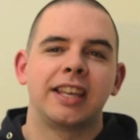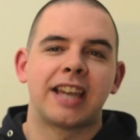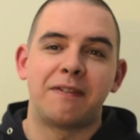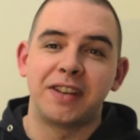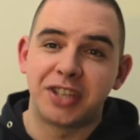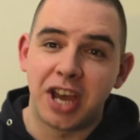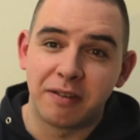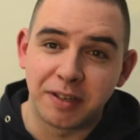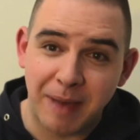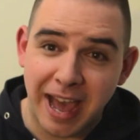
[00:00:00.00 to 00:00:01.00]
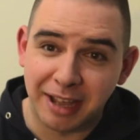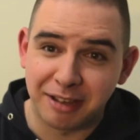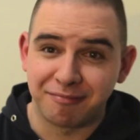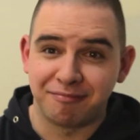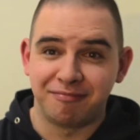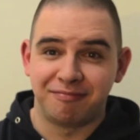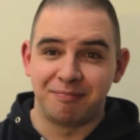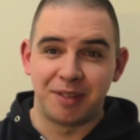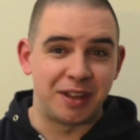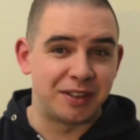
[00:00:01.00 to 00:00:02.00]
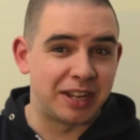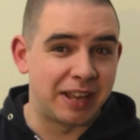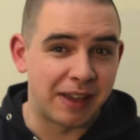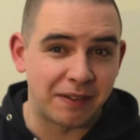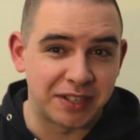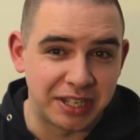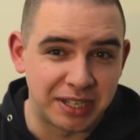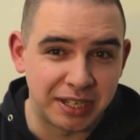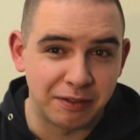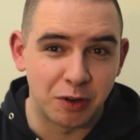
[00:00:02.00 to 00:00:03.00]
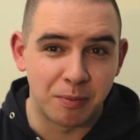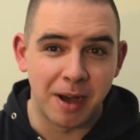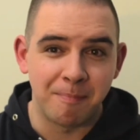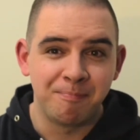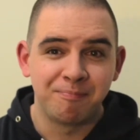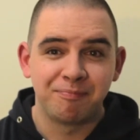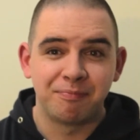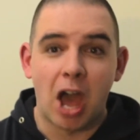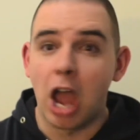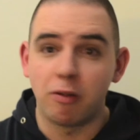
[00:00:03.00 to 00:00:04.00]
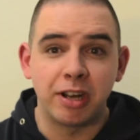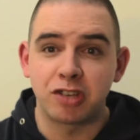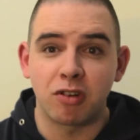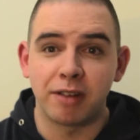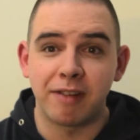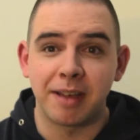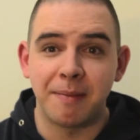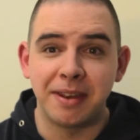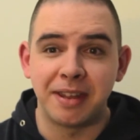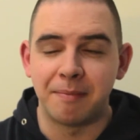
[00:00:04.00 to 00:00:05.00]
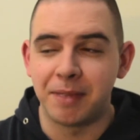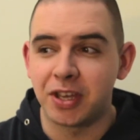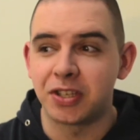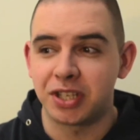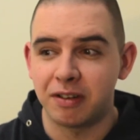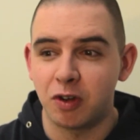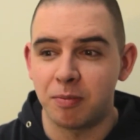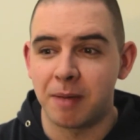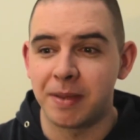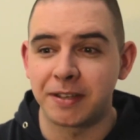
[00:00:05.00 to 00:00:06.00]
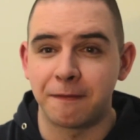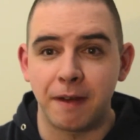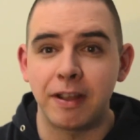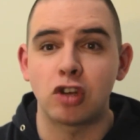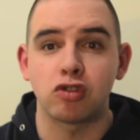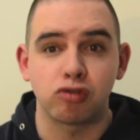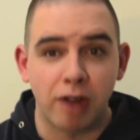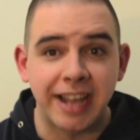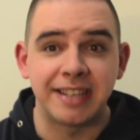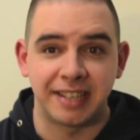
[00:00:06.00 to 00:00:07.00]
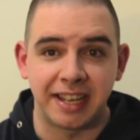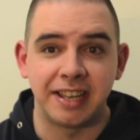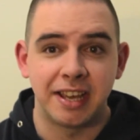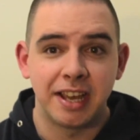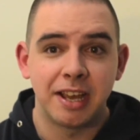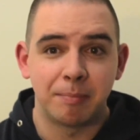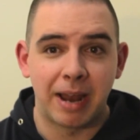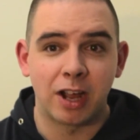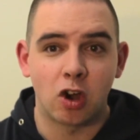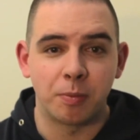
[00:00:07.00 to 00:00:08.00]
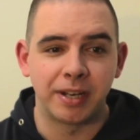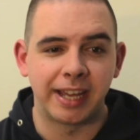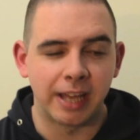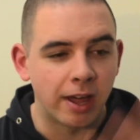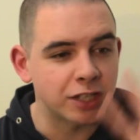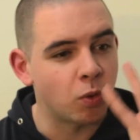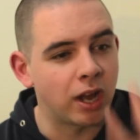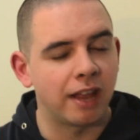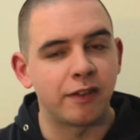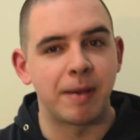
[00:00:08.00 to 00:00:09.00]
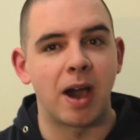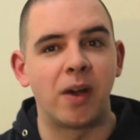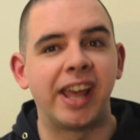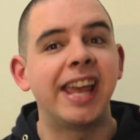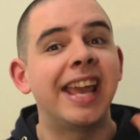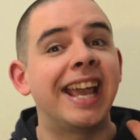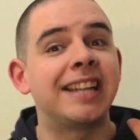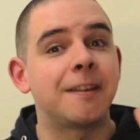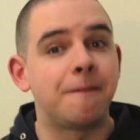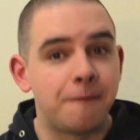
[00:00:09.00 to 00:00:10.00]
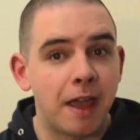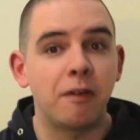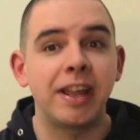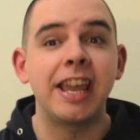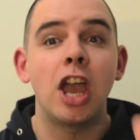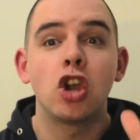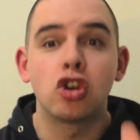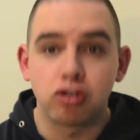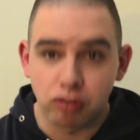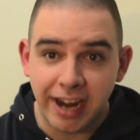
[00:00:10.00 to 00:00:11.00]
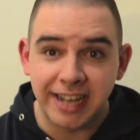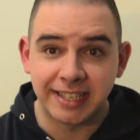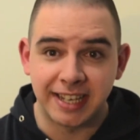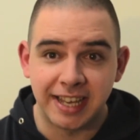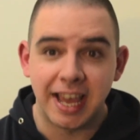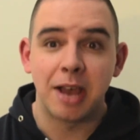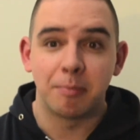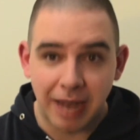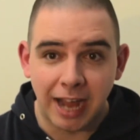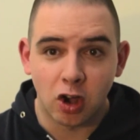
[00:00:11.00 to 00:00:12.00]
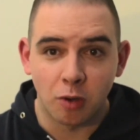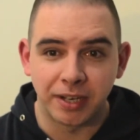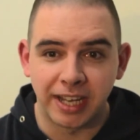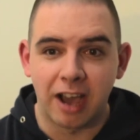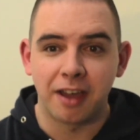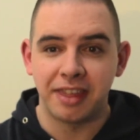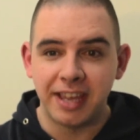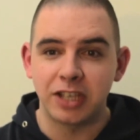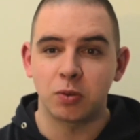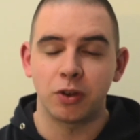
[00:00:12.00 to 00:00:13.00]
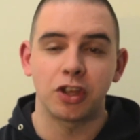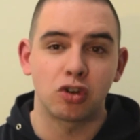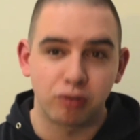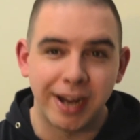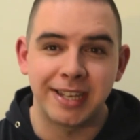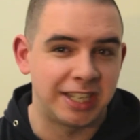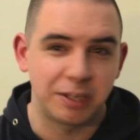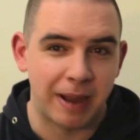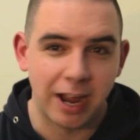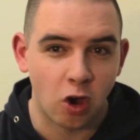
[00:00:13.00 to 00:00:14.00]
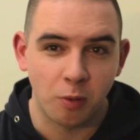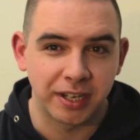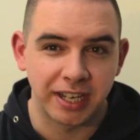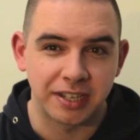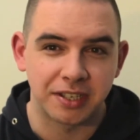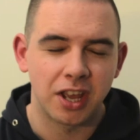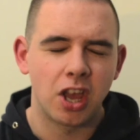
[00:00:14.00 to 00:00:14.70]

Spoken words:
Kathleen Turner is back, but if you haven't seen Serial Mum, I really strongly recommend it, because Serial Mum is a very crazy black comedy. That's what I love about it. It's a very crazy black comedy. I think it's one of the craziest black comedies